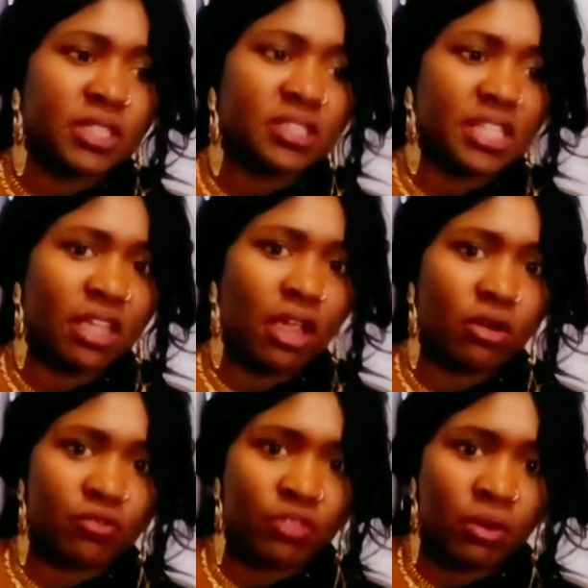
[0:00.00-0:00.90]
take care
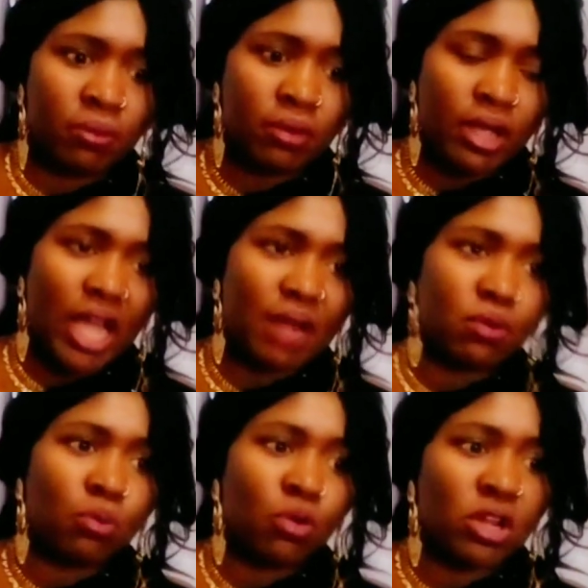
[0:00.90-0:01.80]
of them, and
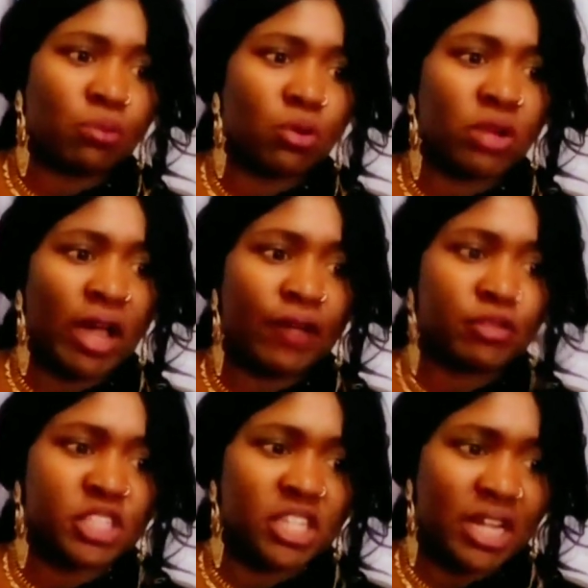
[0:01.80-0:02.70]
Bob Collymore would have
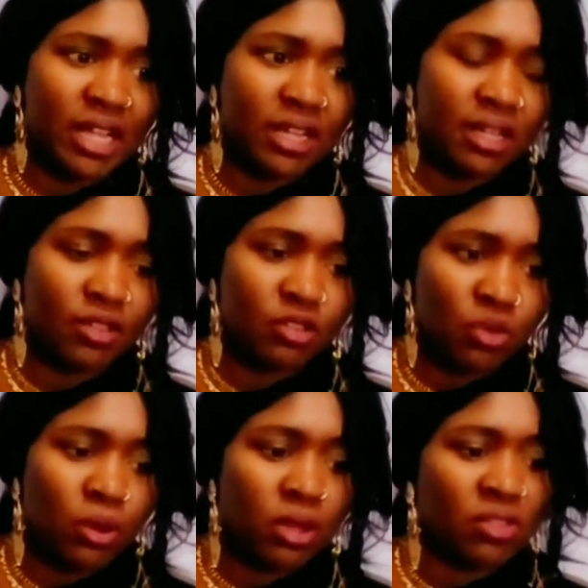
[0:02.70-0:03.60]
to share like his
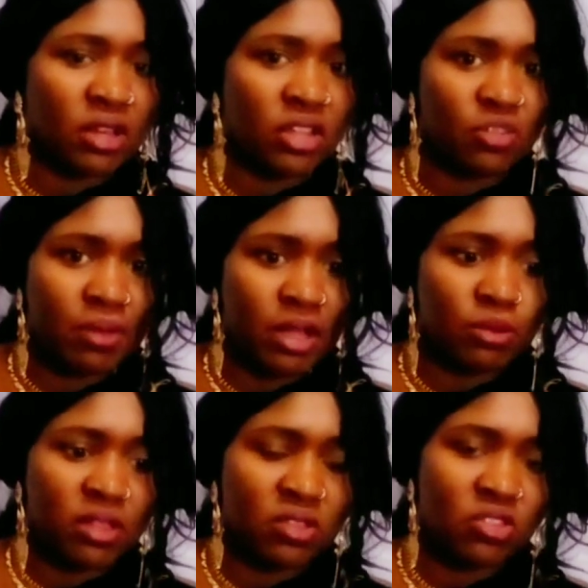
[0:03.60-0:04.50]
toys and his bed
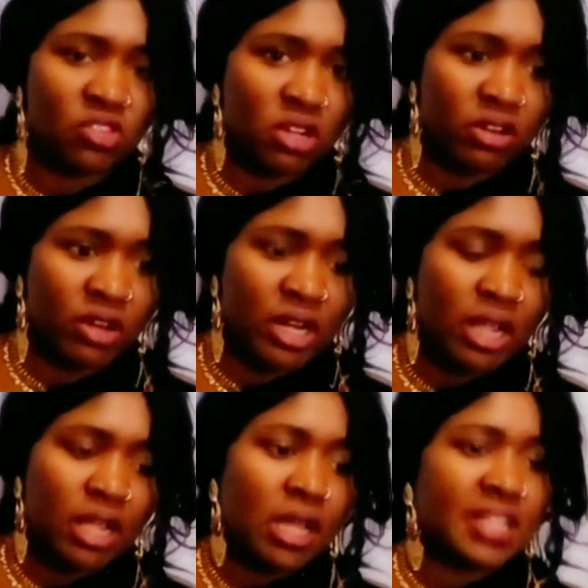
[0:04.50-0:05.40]
with these children,
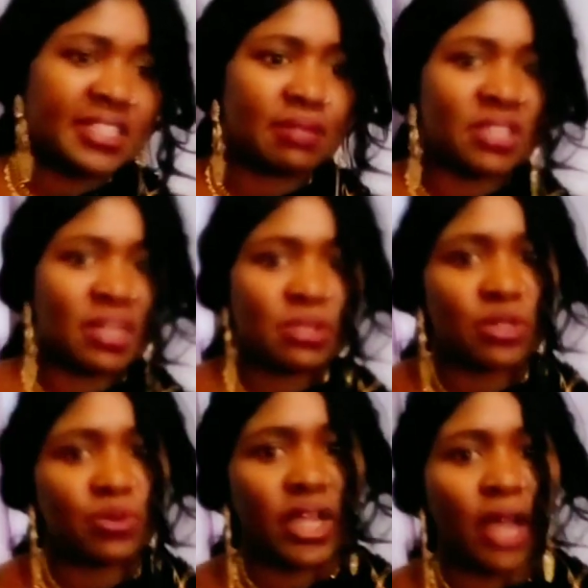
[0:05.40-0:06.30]
and sometimes
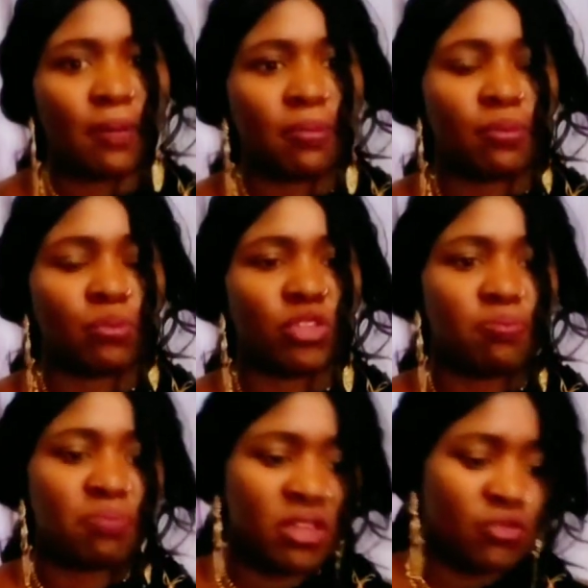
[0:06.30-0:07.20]
he'd wake up with
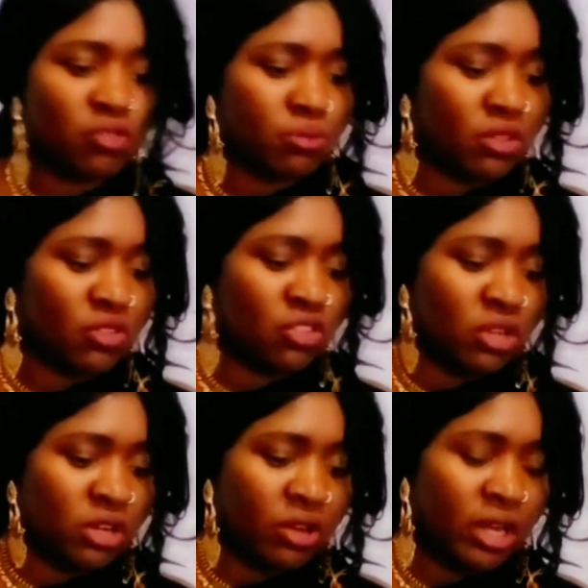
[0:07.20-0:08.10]
pee from these
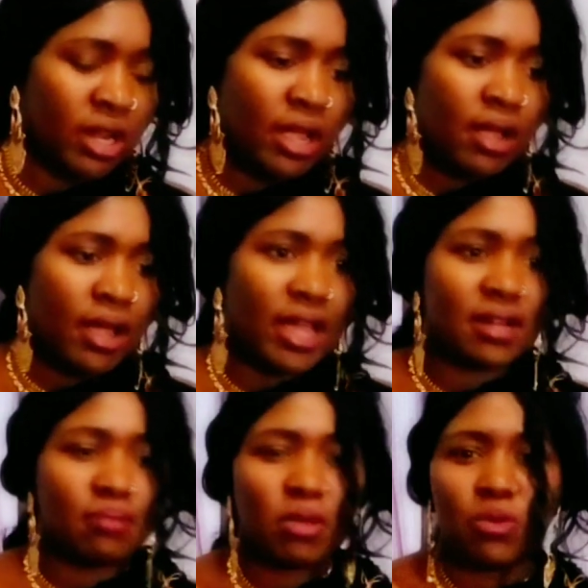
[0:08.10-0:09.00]
children, and
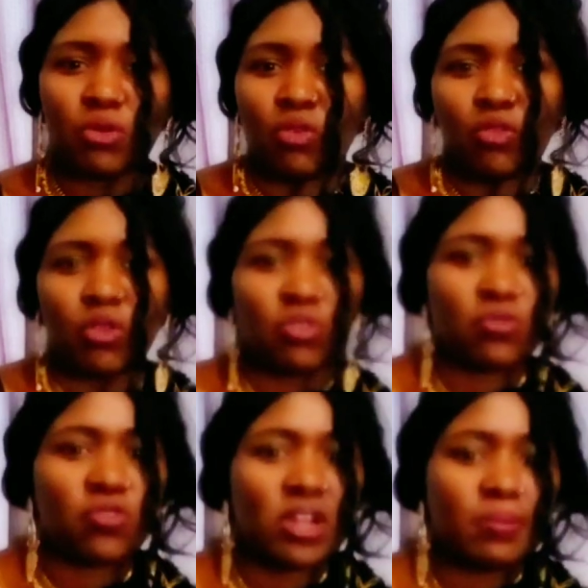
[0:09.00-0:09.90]
maybe of course you'd
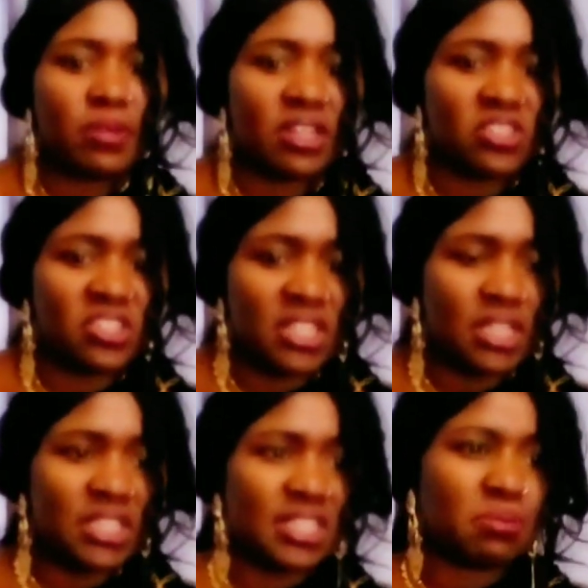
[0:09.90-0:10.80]
feel a bit agitated.
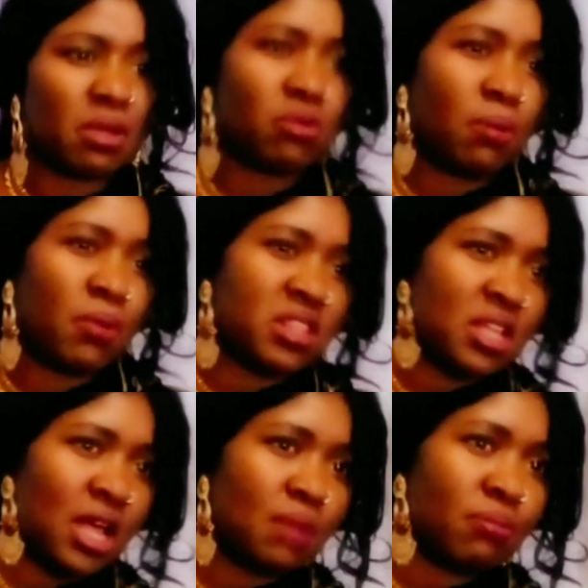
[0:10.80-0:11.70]
This is my
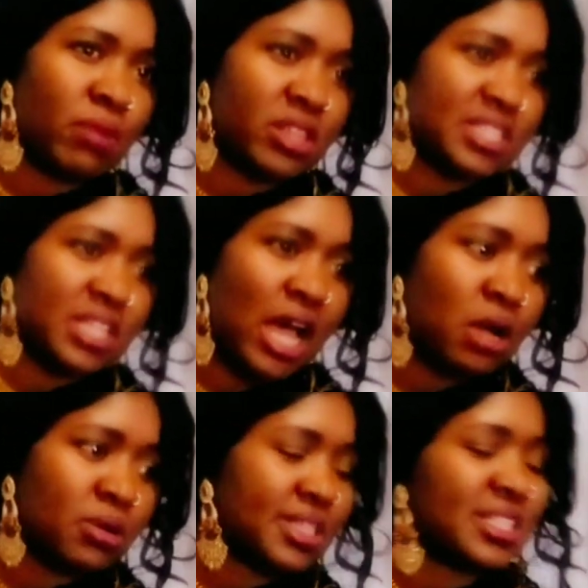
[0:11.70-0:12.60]
grandmother's
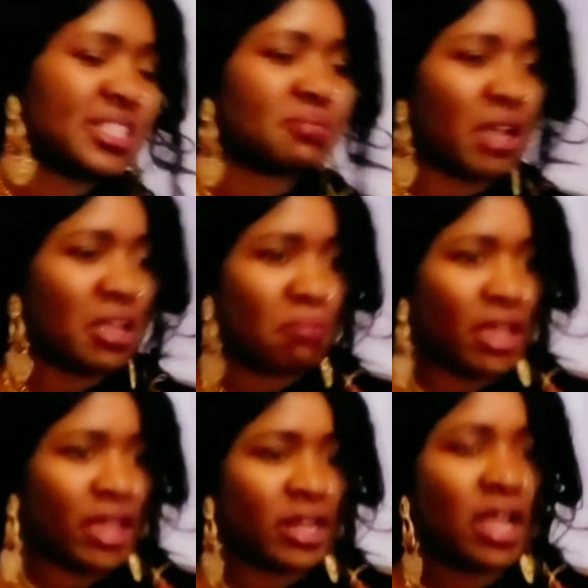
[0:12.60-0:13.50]
house, this is my
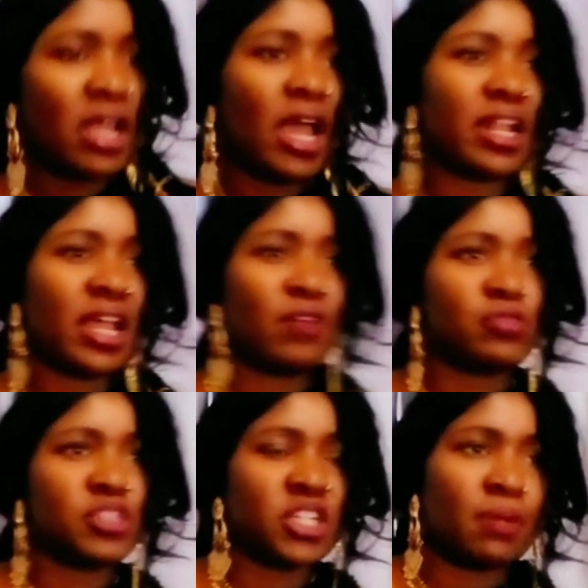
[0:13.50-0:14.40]
bed, and I have
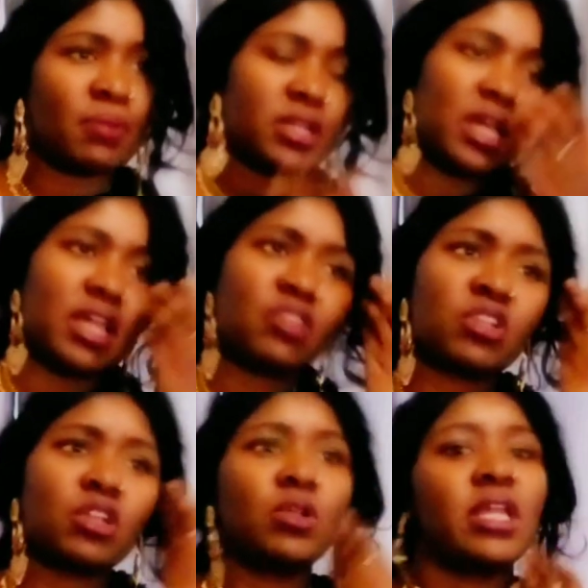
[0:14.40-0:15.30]
to share. But
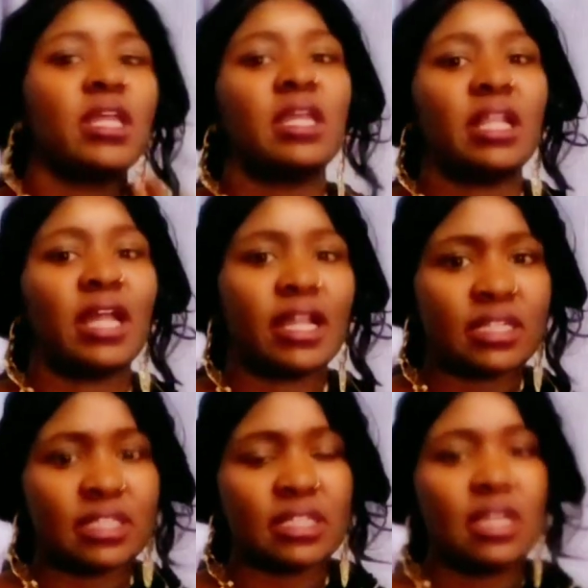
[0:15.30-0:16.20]
slowly he
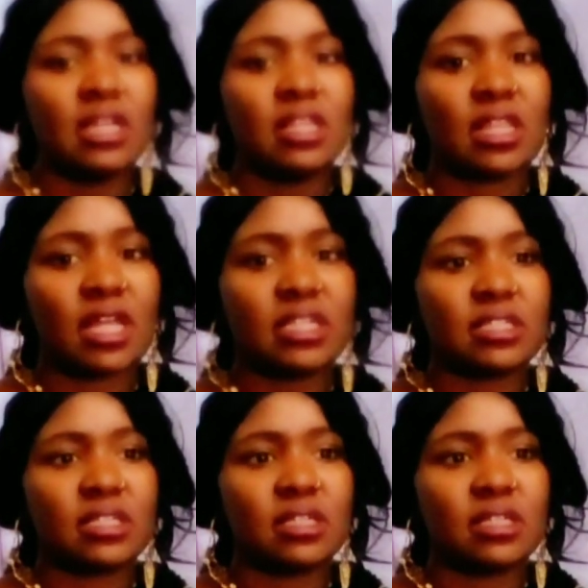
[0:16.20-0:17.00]
learned that